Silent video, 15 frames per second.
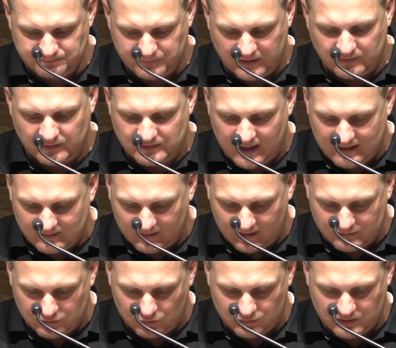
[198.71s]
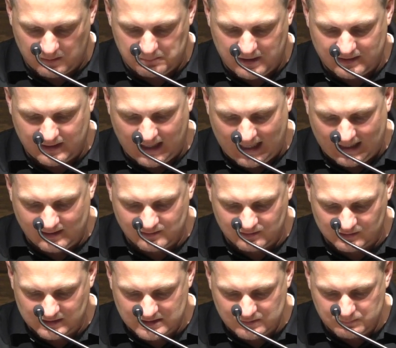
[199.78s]
in the day that I took them by the hand to
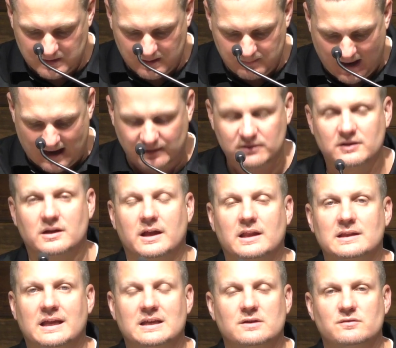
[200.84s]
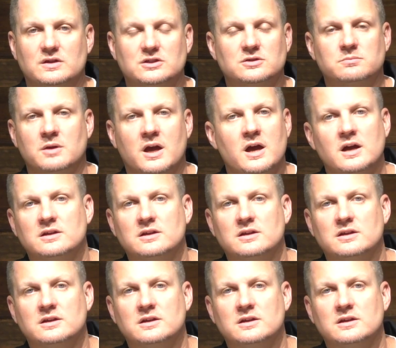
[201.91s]
lead them out of the land of Egypt.